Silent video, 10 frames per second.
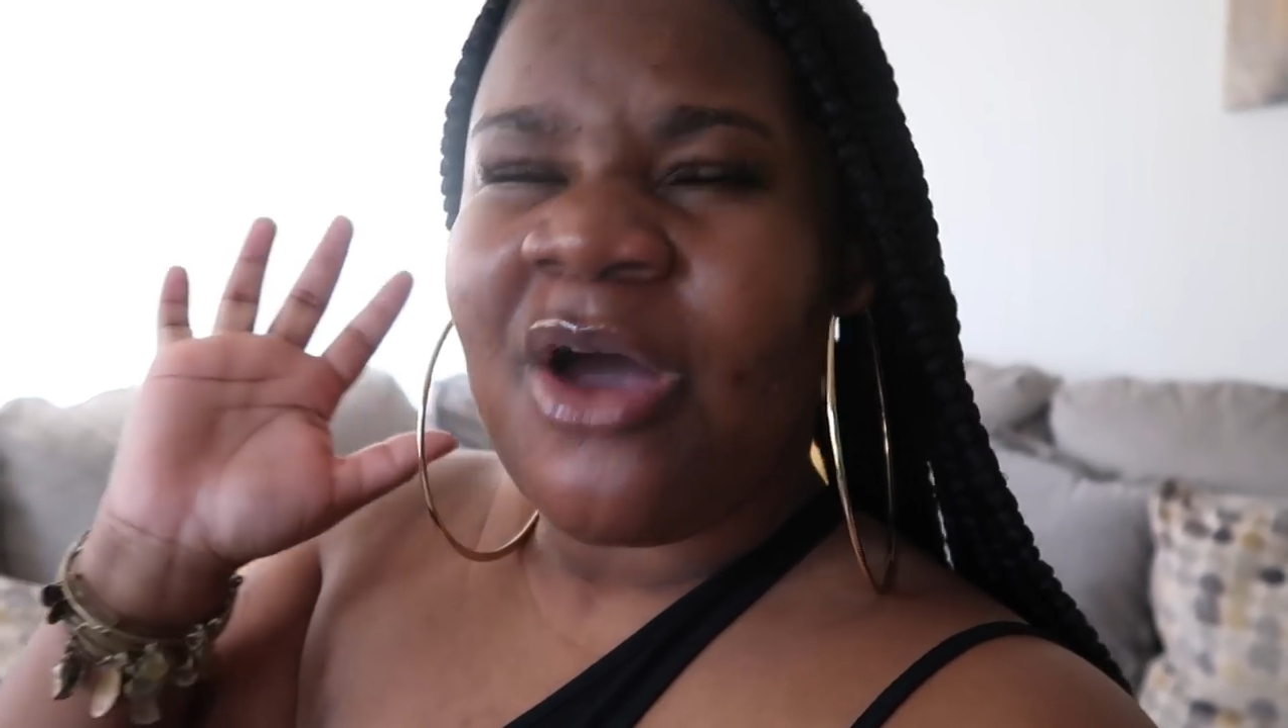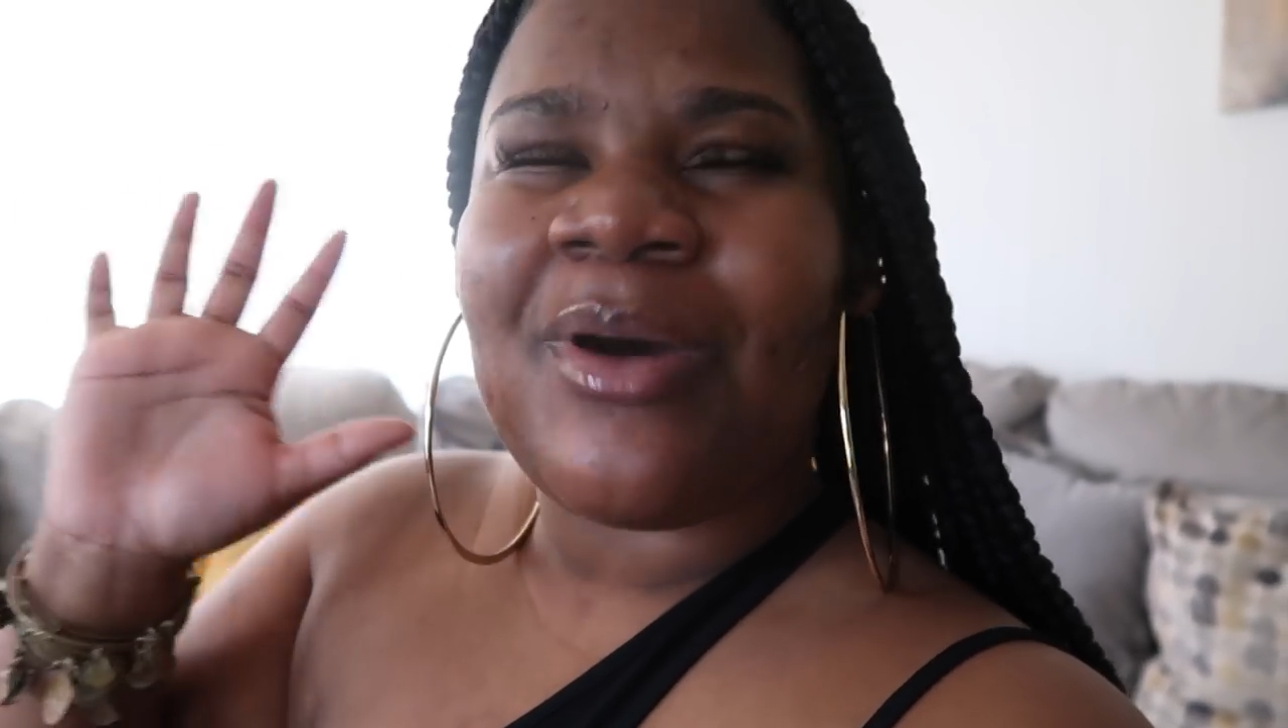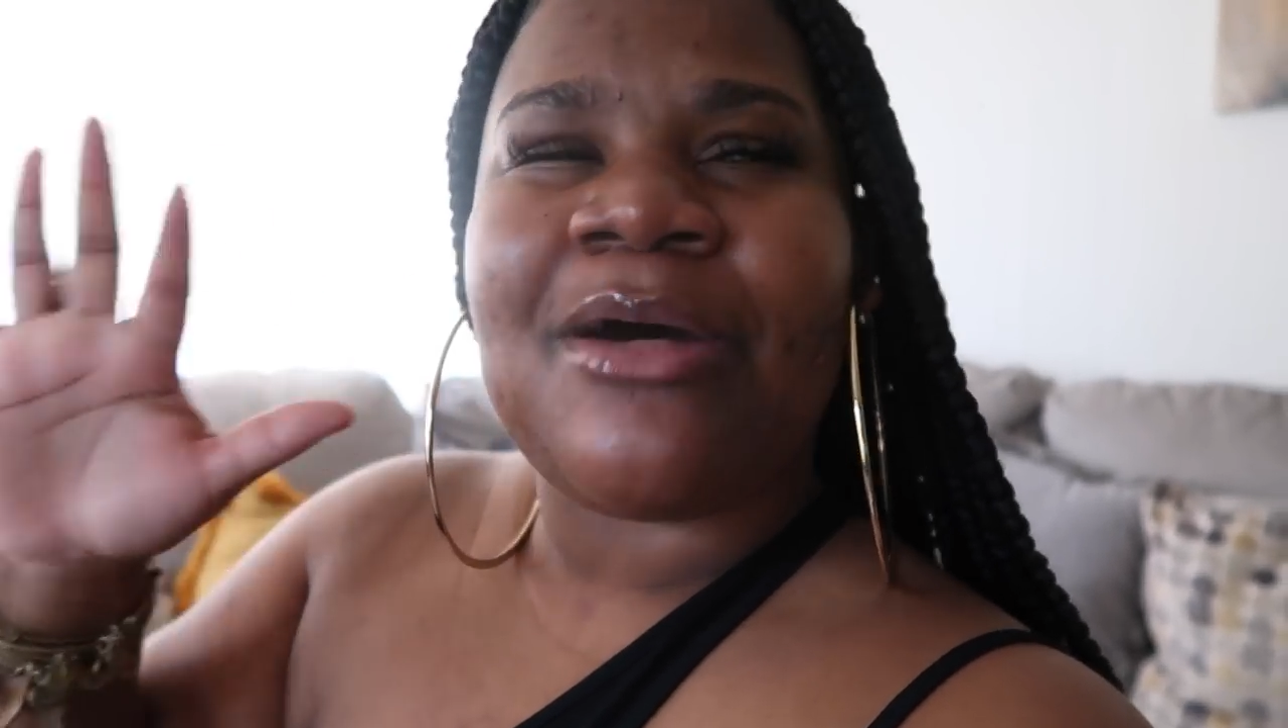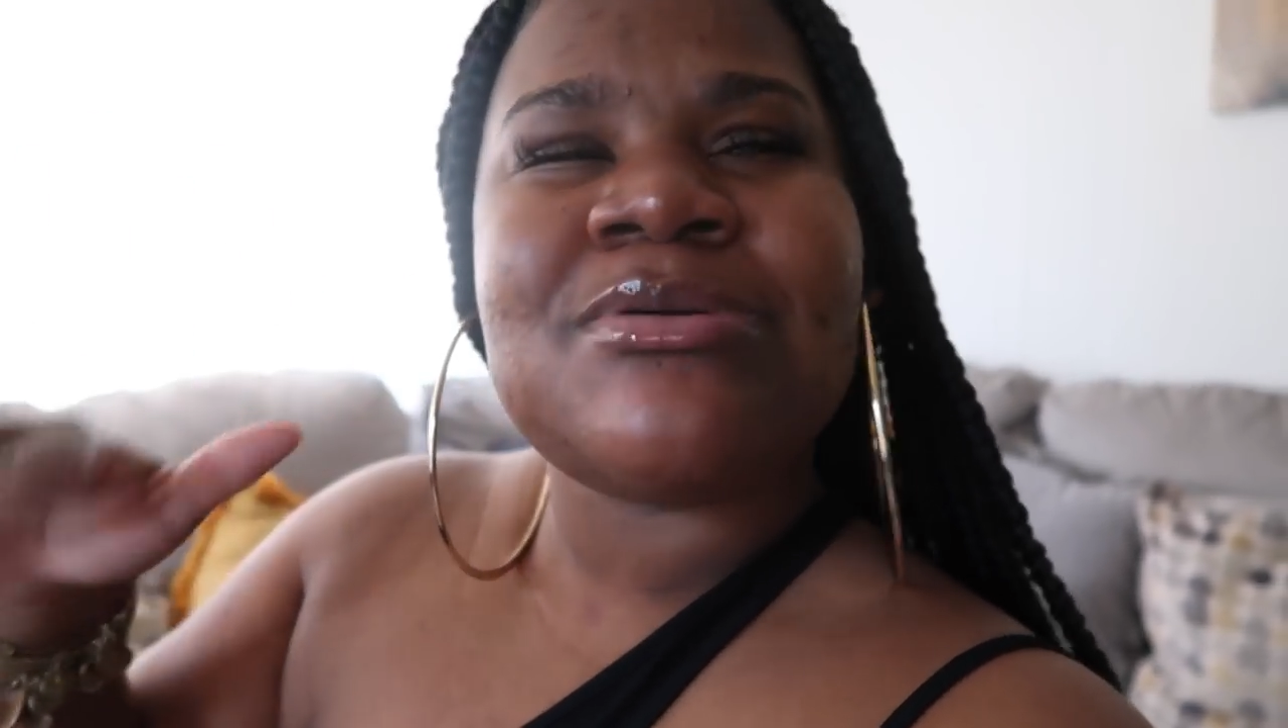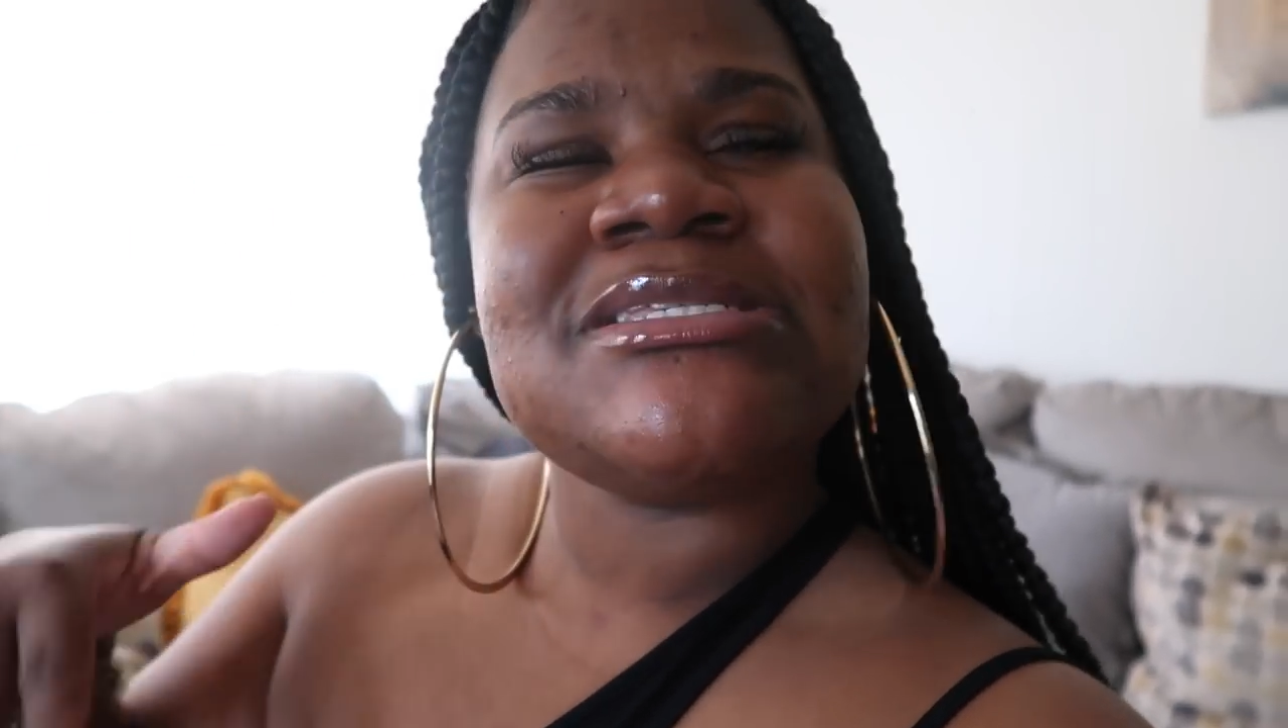
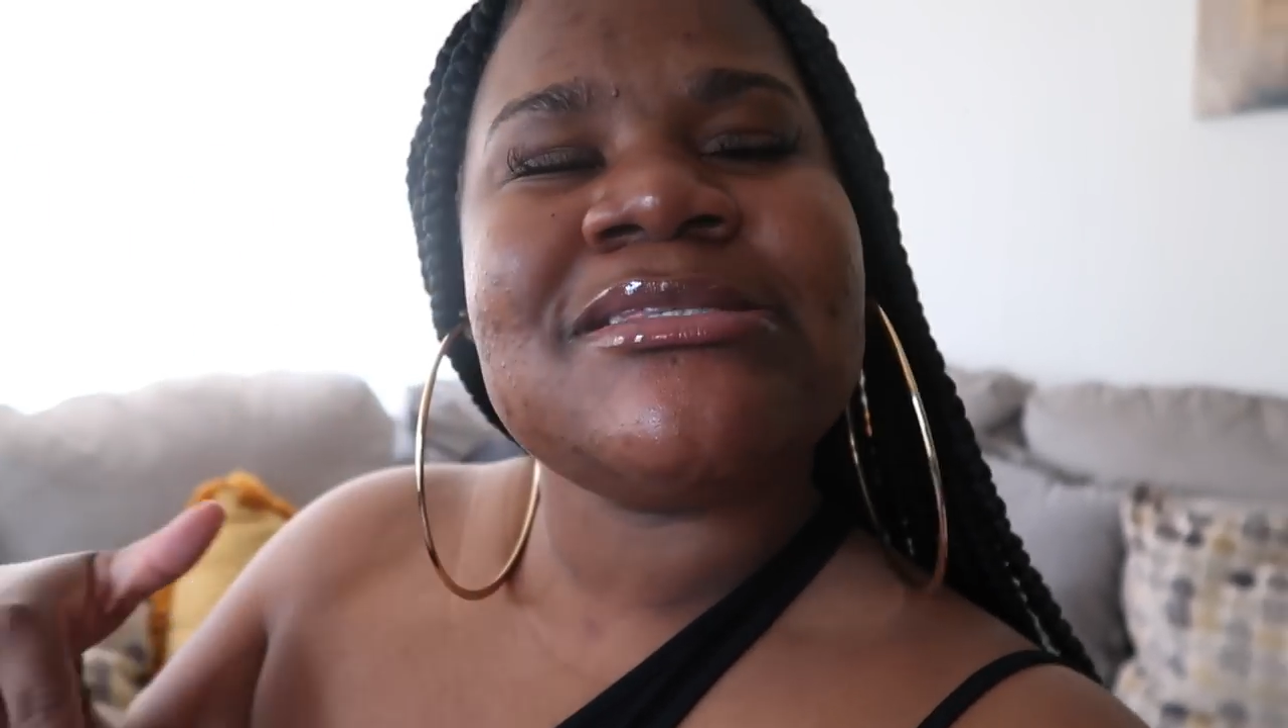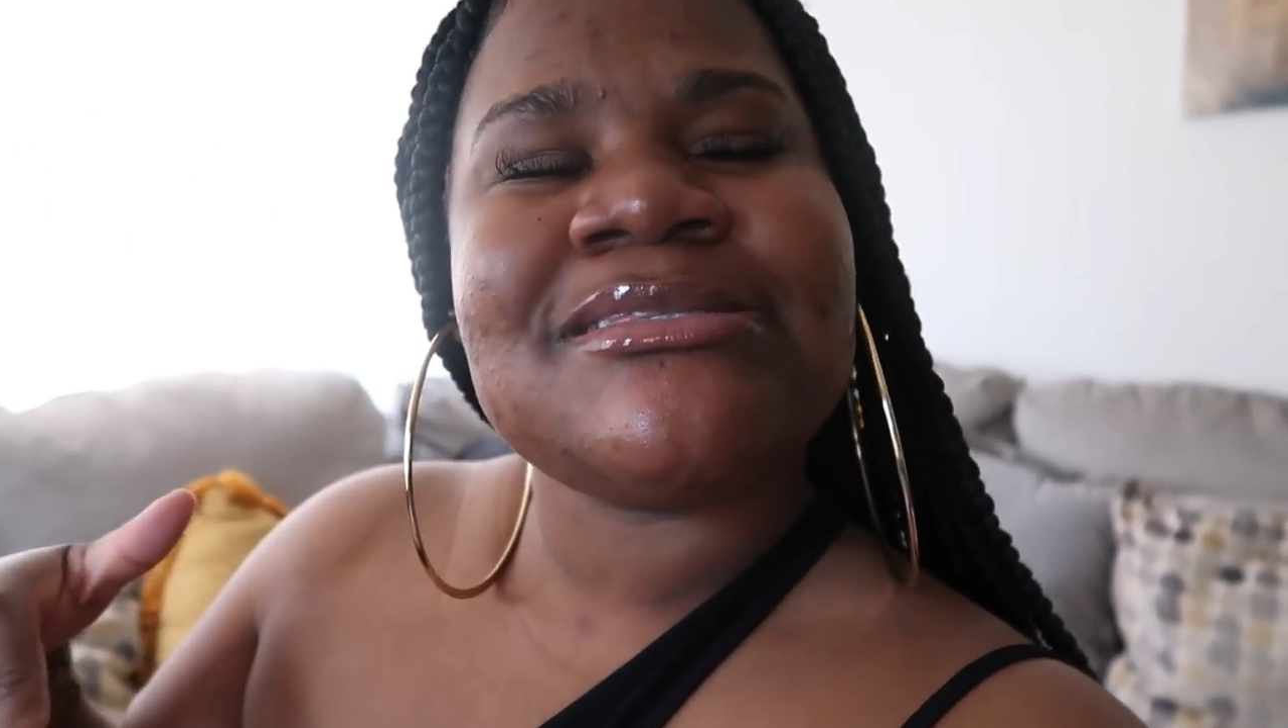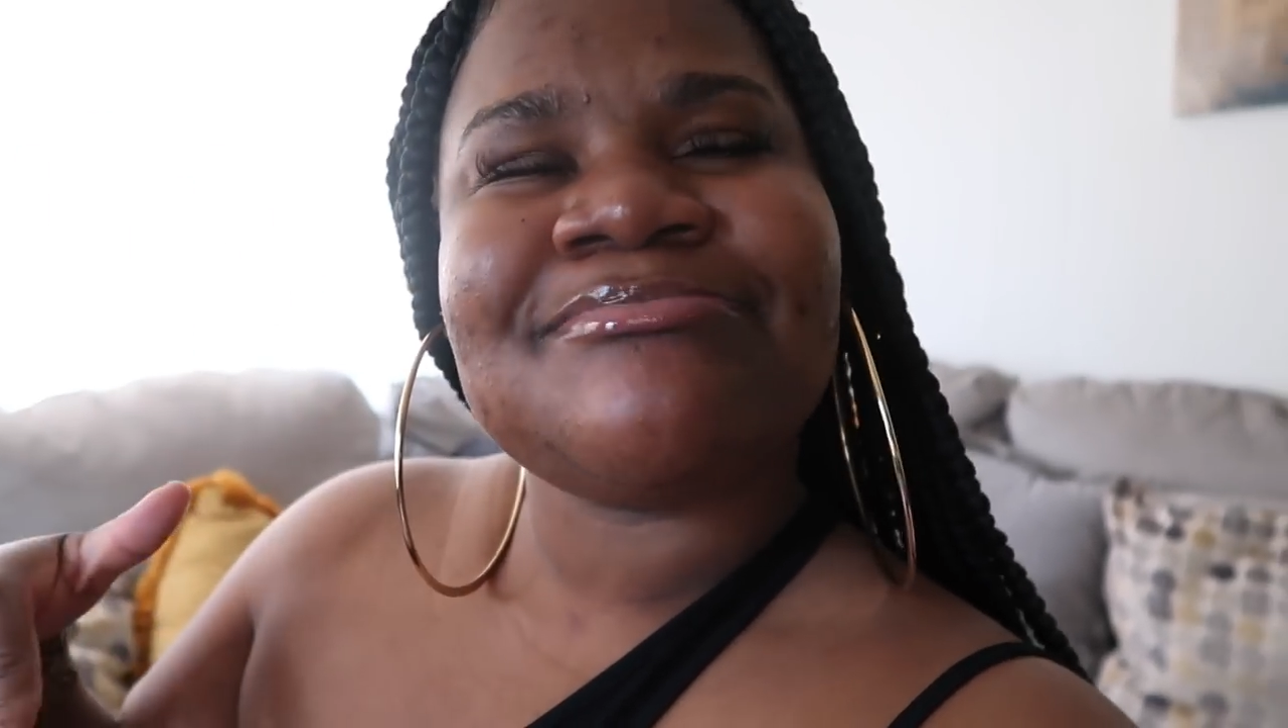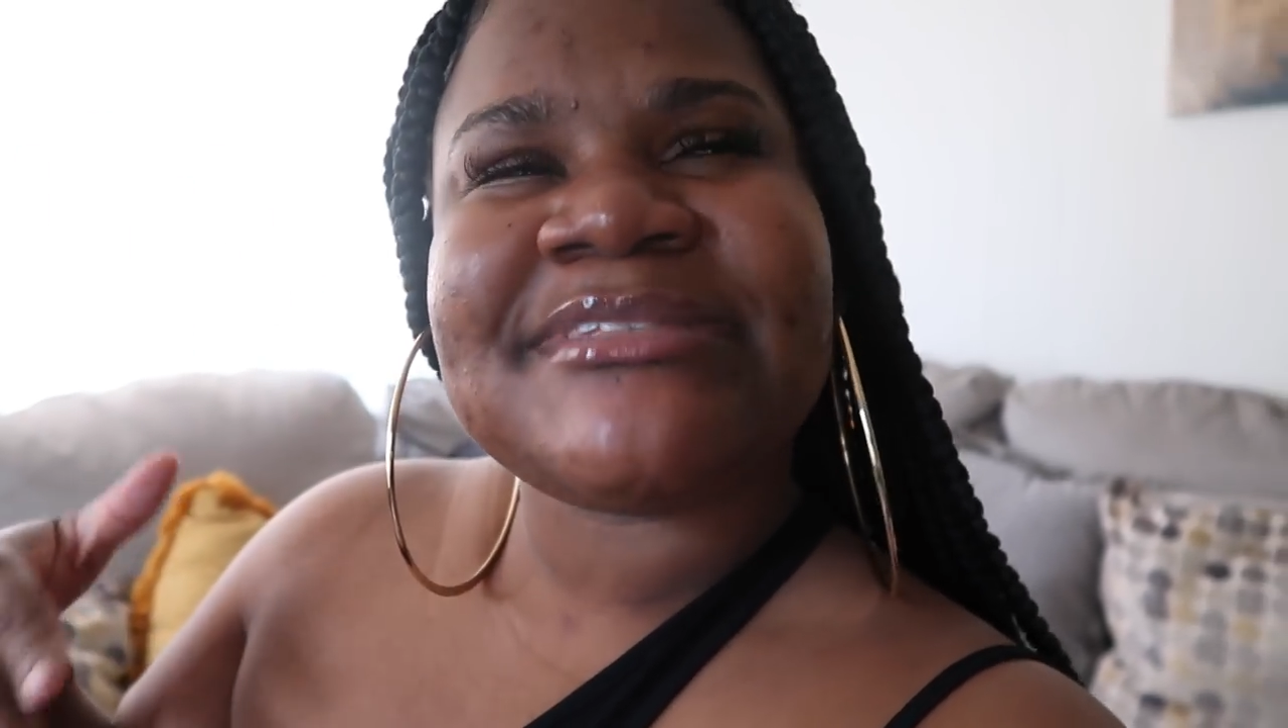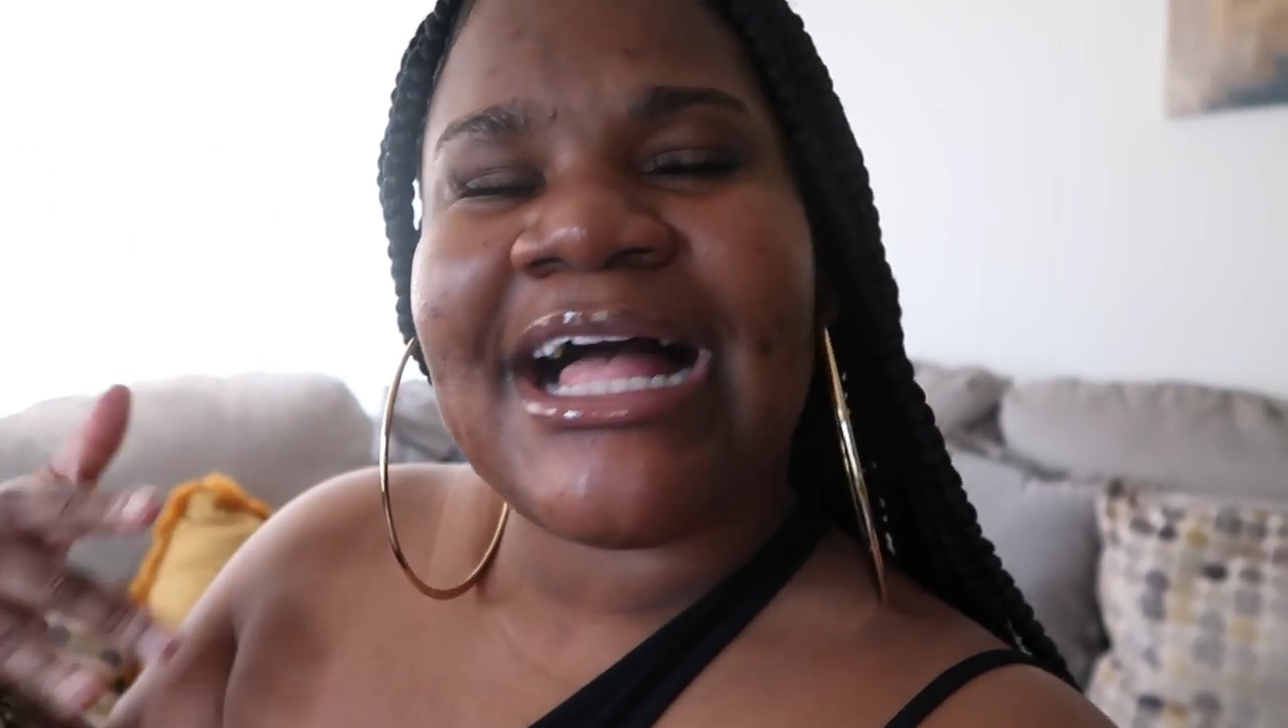Well, I wasn't,
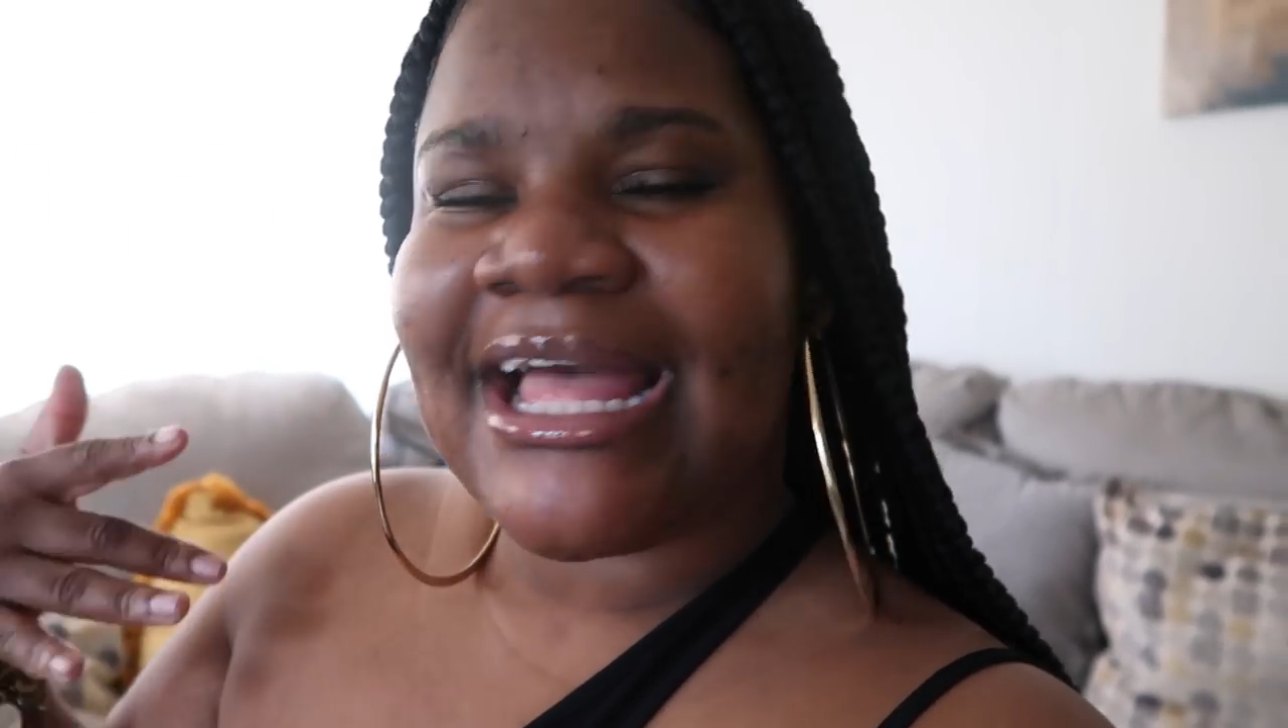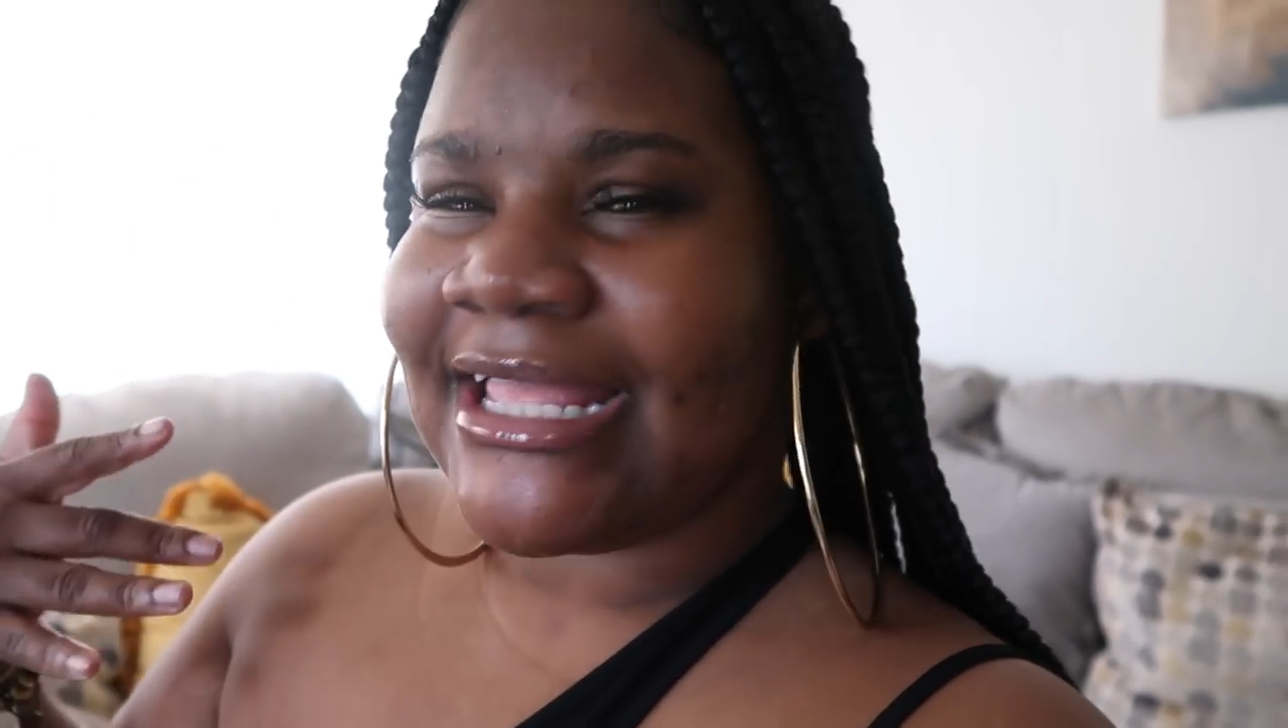I